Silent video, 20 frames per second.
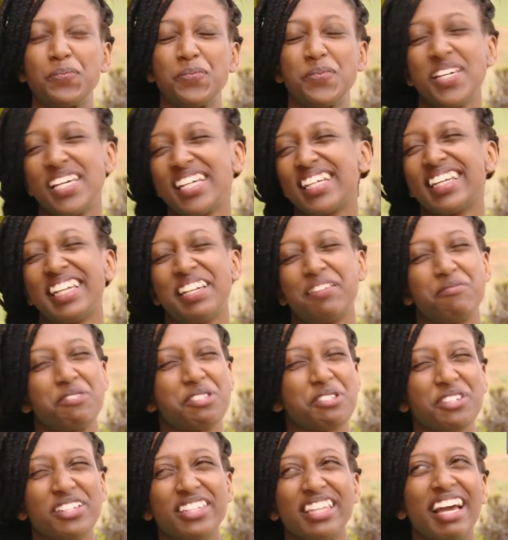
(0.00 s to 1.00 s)
Being lame
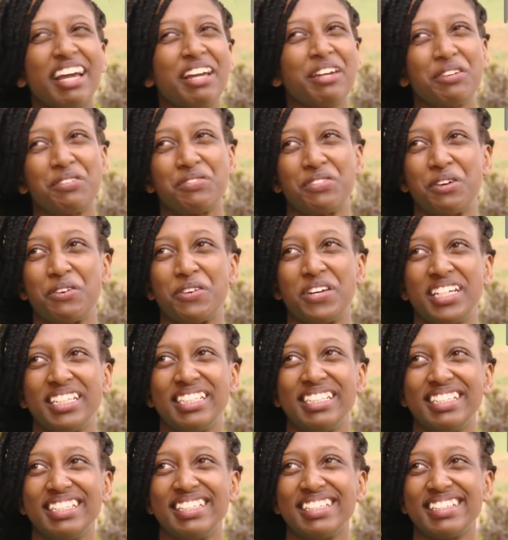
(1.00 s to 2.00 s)
is not the end of the
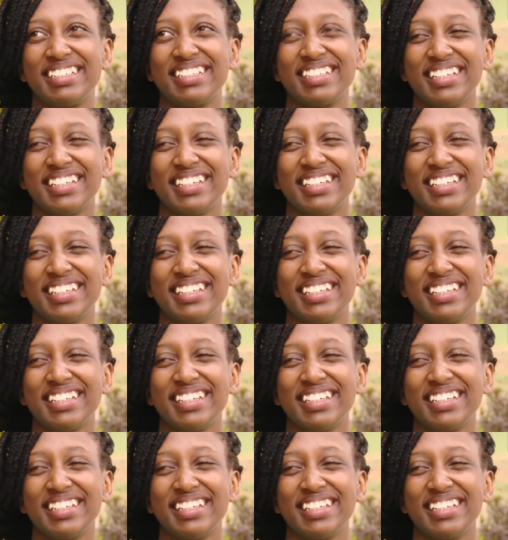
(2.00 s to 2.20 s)
world.